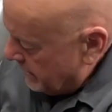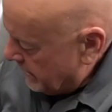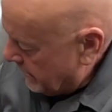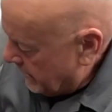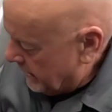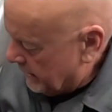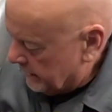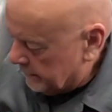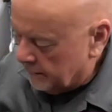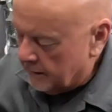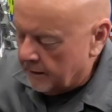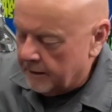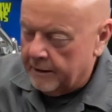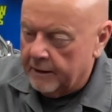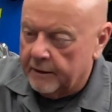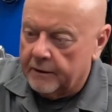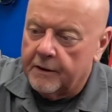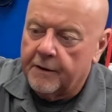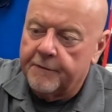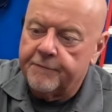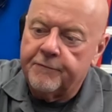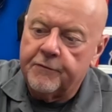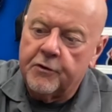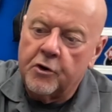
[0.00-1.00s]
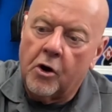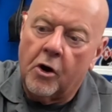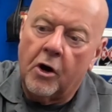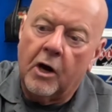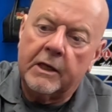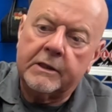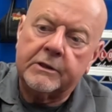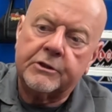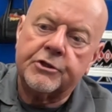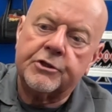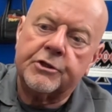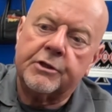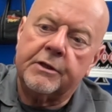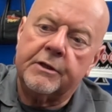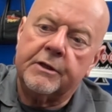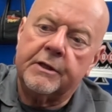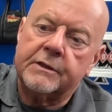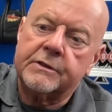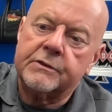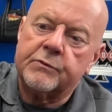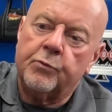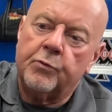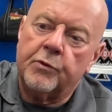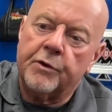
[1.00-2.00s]
and I've notched
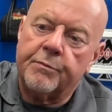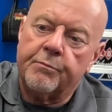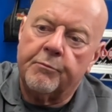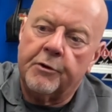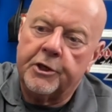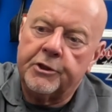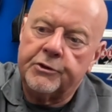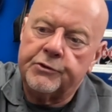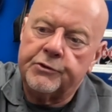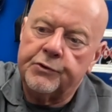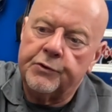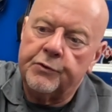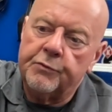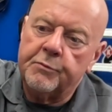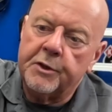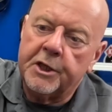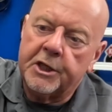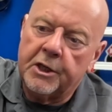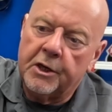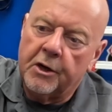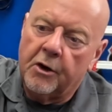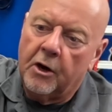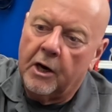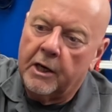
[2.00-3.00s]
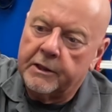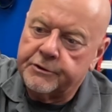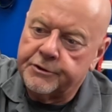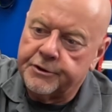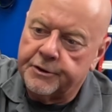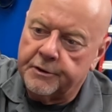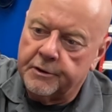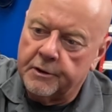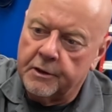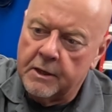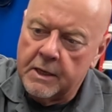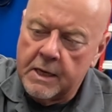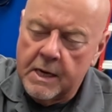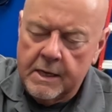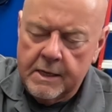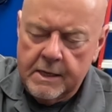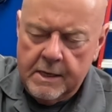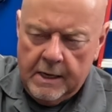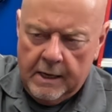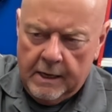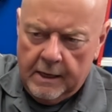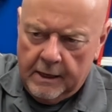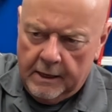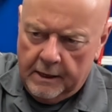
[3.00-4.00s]
this with my tubing notcher.
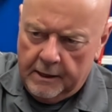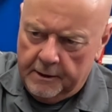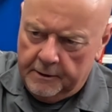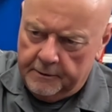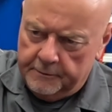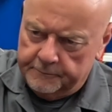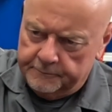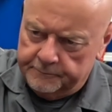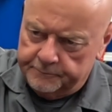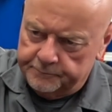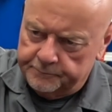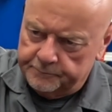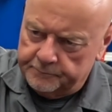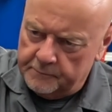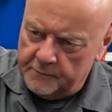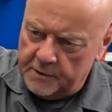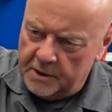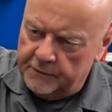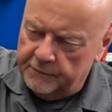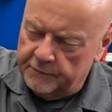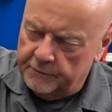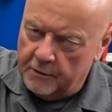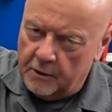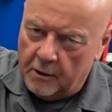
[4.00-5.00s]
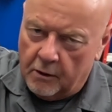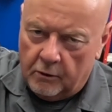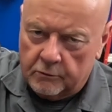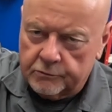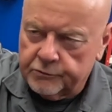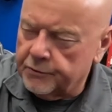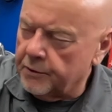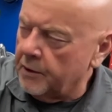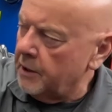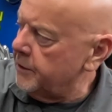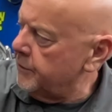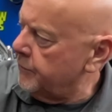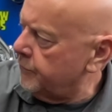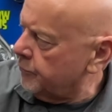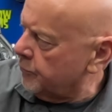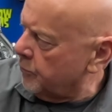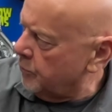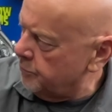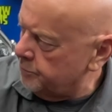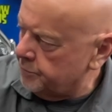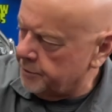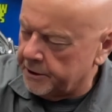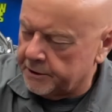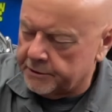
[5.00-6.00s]
I'll try and throw
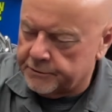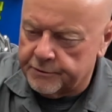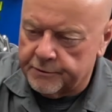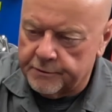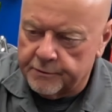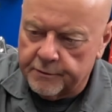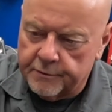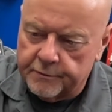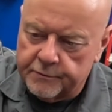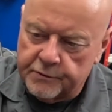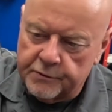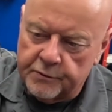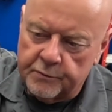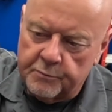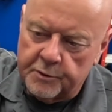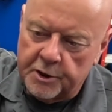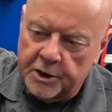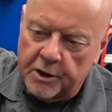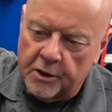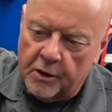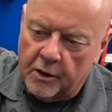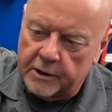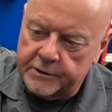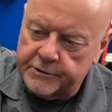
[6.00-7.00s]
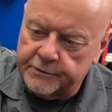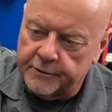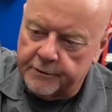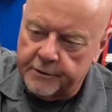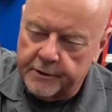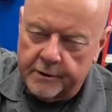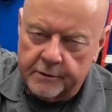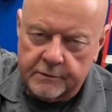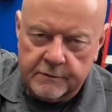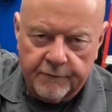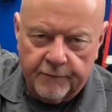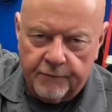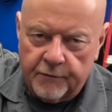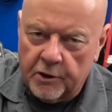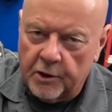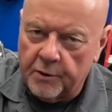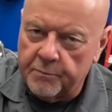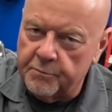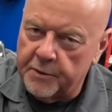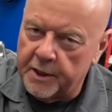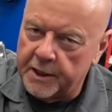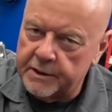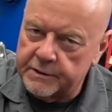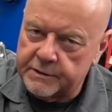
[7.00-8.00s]
a picture of the tubing notcher, and it's a very
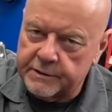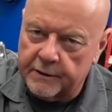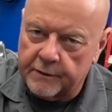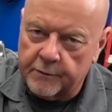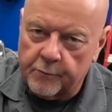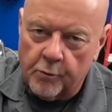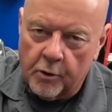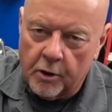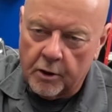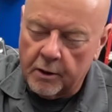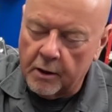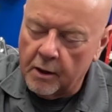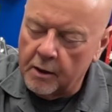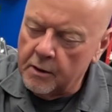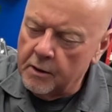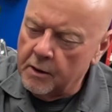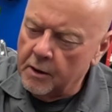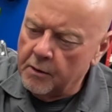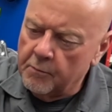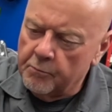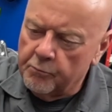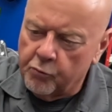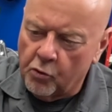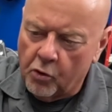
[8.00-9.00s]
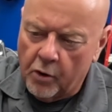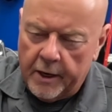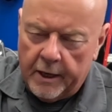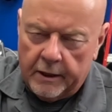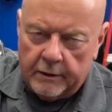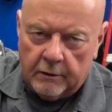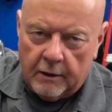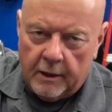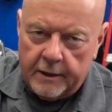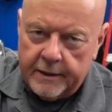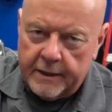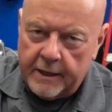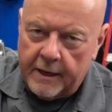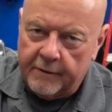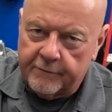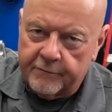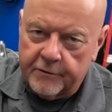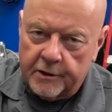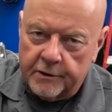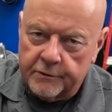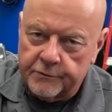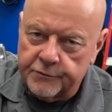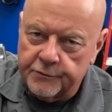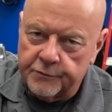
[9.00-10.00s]
basic one. Boy, I like
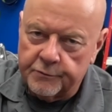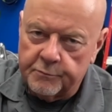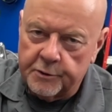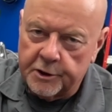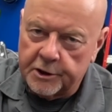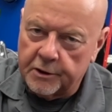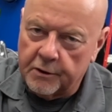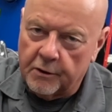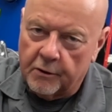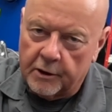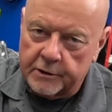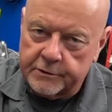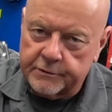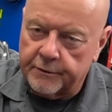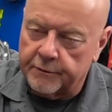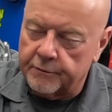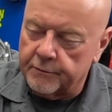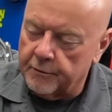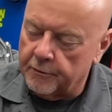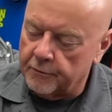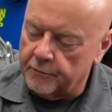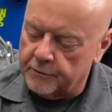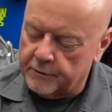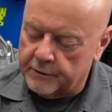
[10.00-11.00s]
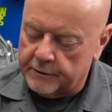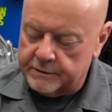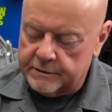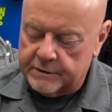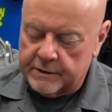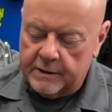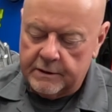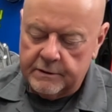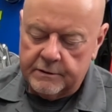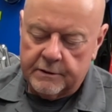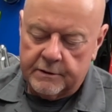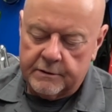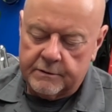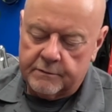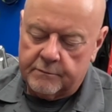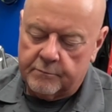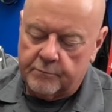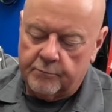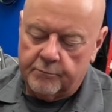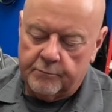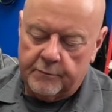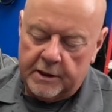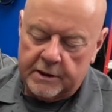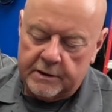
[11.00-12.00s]
having a tubing notcher though, because they just
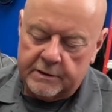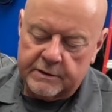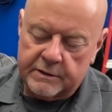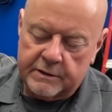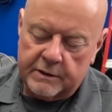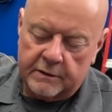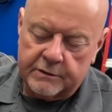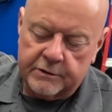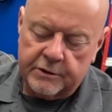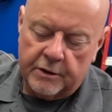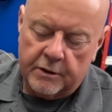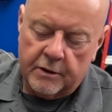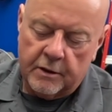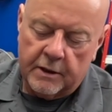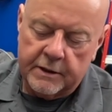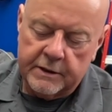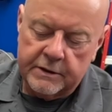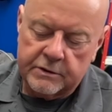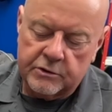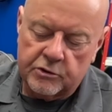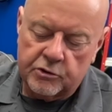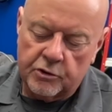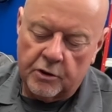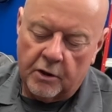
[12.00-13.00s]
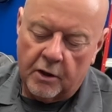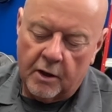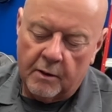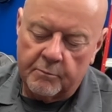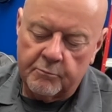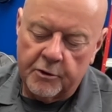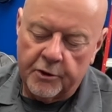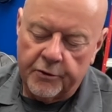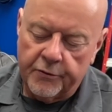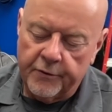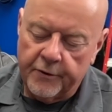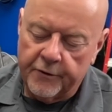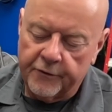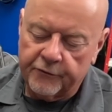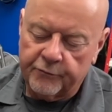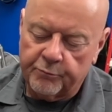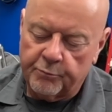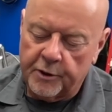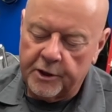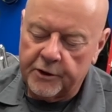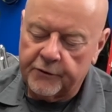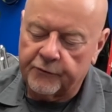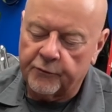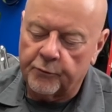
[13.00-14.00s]
make such a nice job of this,
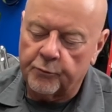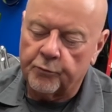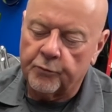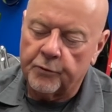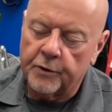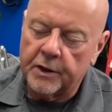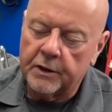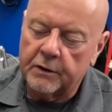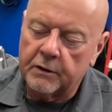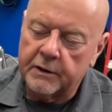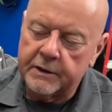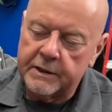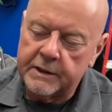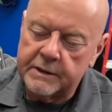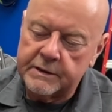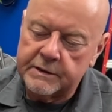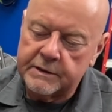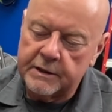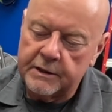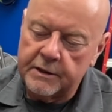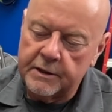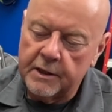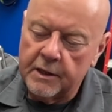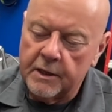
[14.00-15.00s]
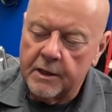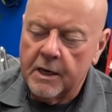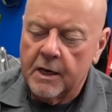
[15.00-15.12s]
makes it real easy.